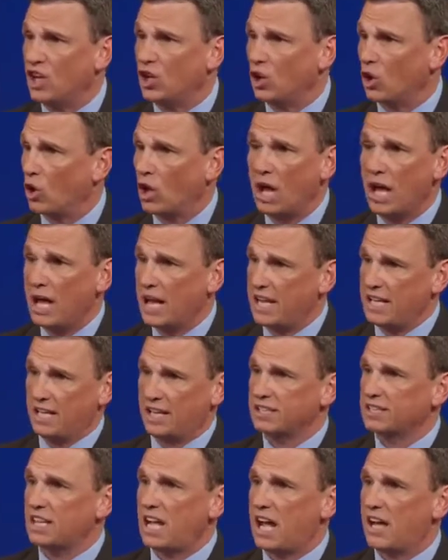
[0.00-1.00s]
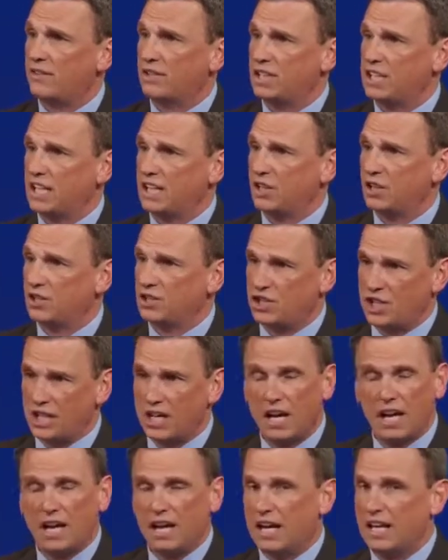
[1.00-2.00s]
ill. He doesn't have any
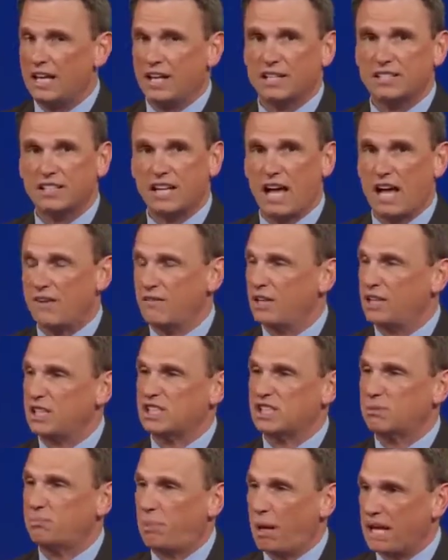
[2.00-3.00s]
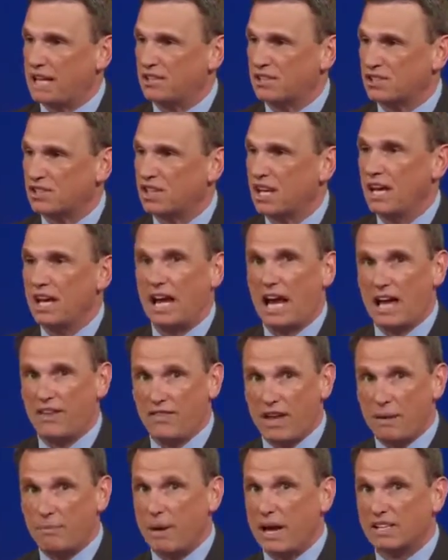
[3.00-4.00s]
energy. He doesn't have any space.
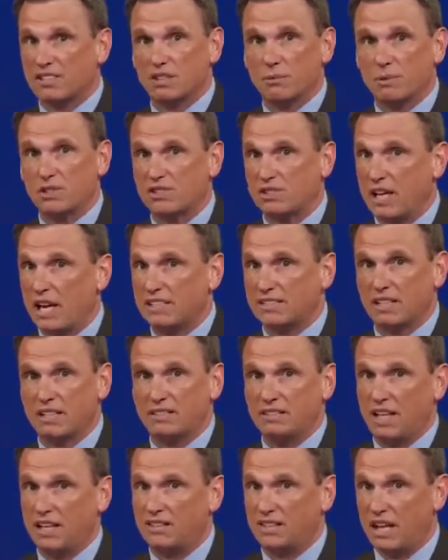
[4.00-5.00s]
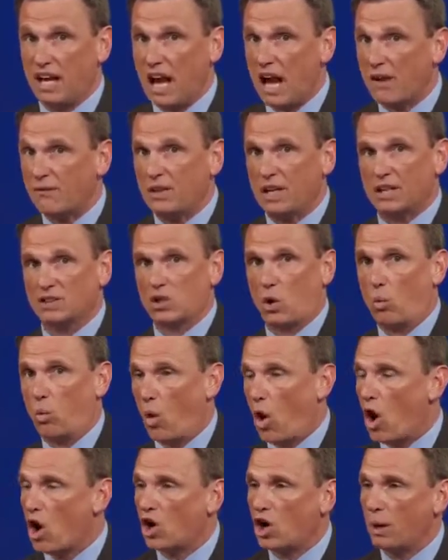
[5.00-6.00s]
And they make some mistakes at the end of the half. He gets a
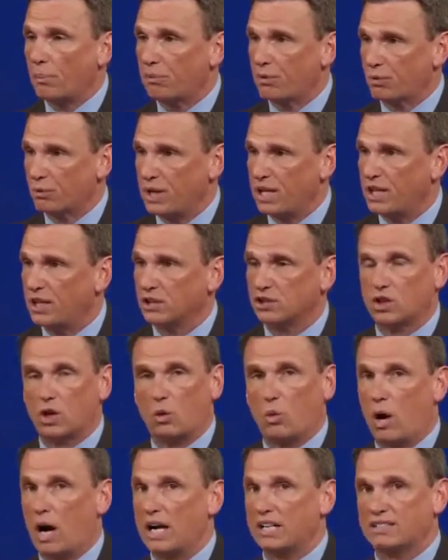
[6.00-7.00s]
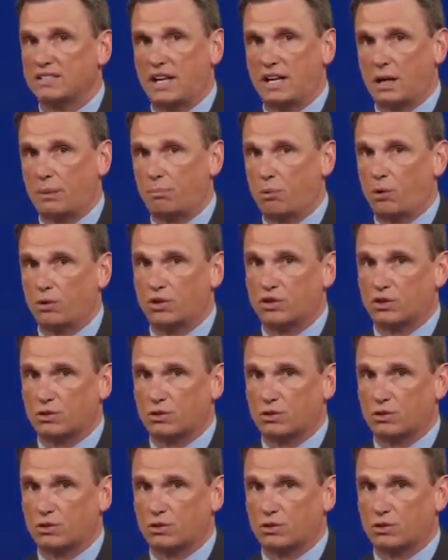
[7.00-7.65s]
walk-up three because Kawhi's not up on the